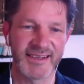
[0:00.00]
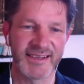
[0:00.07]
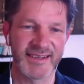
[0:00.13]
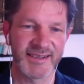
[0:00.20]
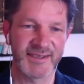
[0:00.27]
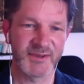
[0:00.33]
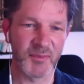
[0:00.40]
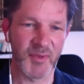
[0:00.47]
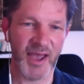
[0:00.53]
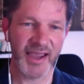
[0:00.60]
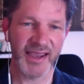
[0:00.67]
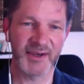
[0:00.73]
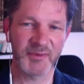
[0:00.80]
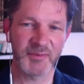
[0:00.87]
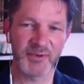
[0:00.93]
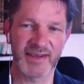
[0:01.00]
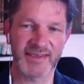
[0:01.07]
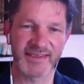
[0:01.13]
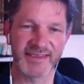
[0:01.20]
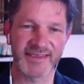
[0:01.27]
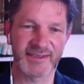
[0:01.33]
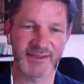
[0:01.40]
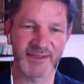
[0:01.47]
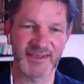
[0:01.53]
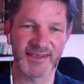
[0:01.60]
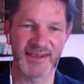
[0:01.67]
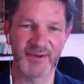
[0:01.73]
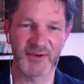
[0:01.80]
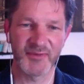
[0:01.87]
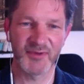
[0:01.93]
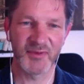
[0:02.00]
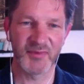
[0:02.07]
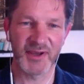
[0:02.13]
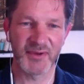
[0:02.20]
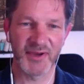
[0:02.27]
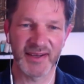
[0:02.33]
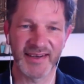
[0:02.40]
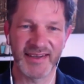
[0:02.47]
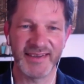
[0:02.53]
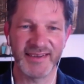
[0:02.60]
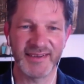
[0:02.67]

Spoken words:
So back into presence. Do it for me quickly.